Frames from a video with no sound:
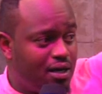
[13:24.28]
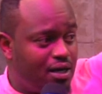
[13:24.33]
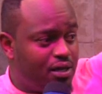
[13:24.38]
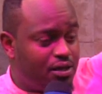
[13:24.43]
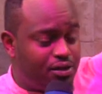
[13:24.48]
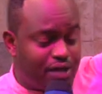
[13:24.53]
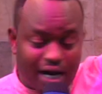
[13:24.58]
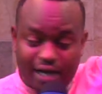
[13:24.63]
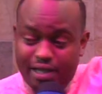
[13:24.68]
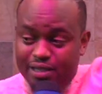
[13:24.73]

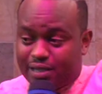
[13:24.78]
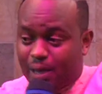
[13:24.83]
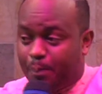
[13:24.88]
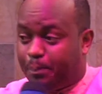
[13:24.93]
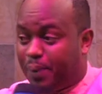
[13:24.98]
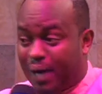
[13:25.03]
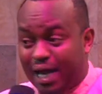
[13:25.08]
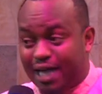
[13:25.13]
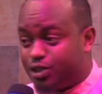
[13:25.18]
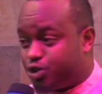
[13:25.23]
There is a
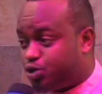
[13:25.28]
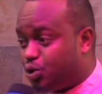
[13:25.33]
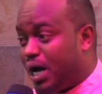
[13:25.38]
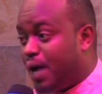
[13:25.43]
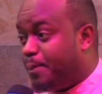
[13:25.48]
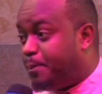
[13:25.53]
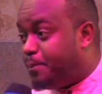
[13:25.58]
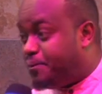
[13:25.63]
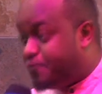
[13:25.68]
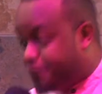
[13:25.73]
place where
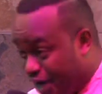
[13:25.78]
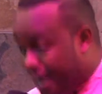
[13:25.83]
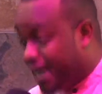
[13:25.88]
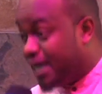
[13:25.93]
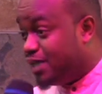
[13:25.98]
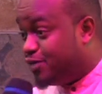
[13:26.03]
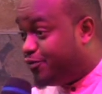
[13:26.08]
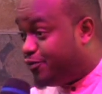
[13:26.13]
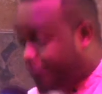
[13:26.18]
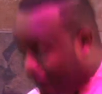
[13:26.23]

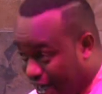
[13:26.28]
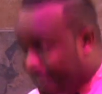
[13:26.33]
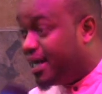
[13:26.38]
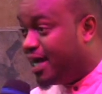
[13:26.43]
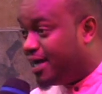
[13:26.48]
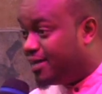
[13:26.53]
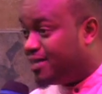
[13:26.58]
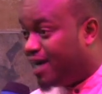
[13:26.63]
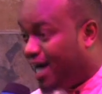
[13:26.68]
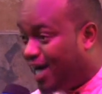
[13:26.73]
faith
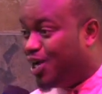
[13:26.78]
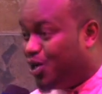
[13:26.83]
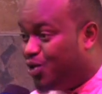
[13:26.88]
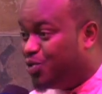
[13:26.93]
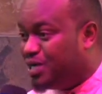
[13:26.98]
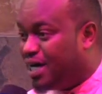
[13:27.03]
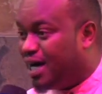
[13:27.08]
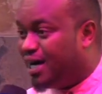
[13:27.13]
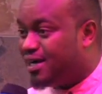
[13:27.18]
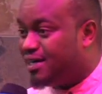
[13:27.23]
faileth.
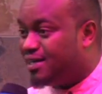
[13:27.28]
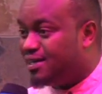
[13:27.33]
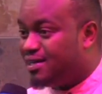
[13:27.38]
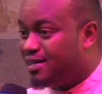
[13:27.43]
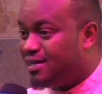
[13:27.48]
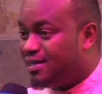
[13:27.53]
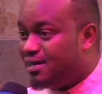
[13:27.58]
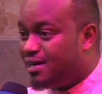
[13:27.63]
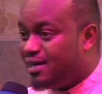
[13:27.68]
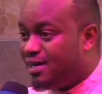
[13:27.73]
Hallelujah.
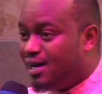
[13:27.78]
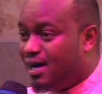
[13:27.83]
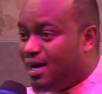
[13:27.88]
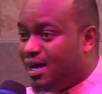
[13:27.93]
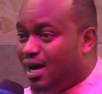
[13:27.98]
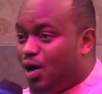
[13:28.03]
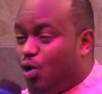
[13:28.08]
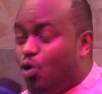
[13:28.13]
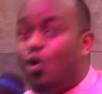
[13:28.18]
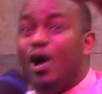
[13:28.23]

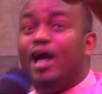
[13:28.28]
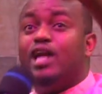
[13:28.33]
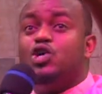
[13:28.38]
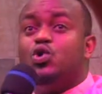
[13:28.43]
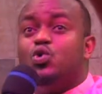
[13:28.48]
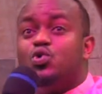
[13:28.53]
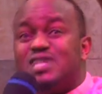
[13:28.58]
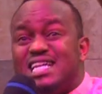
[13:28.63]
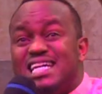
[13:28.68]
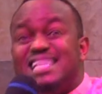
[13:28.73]
When
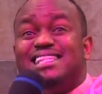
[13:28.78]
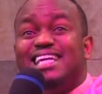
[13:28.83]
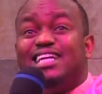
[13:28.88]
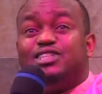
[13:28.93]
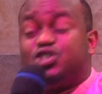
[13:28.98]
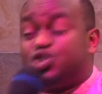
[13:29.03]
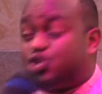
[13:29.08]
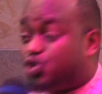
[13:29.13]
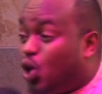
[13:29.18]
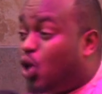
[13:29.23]
you read the
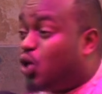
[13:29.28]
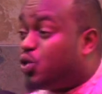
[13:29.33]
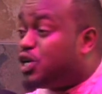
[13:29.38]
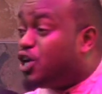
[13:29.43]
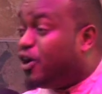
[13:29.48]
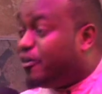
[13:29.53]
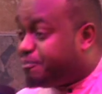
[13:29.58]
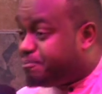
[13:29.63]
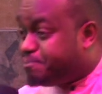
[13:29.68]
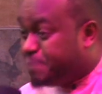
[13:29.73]
story
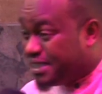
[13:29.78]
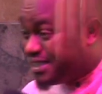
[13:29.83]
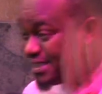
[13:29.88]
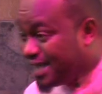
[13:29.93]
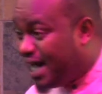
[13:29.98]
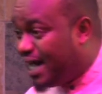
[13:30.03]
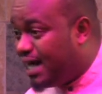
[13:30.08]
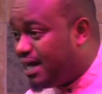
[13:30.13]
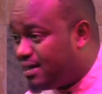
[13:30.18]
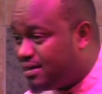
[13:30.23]
of
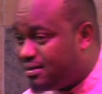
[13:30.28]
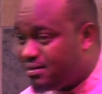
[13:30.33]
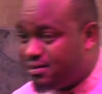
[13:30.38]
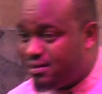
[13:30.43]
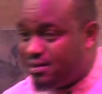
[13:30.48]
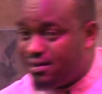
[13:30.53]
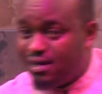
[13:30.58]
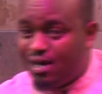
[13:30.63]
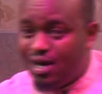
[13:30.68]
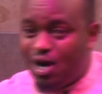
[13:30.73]
Peter,
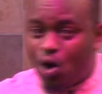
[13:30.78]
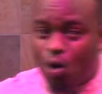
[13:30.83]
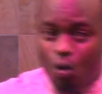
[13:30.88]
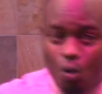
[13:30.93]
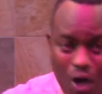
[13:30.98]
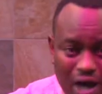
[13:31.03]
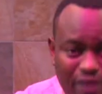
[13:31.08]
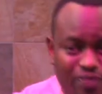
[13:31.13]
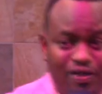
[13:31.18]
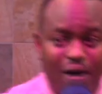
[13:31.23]

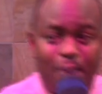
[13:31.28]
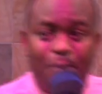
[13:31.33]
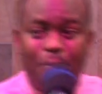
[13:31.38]
when the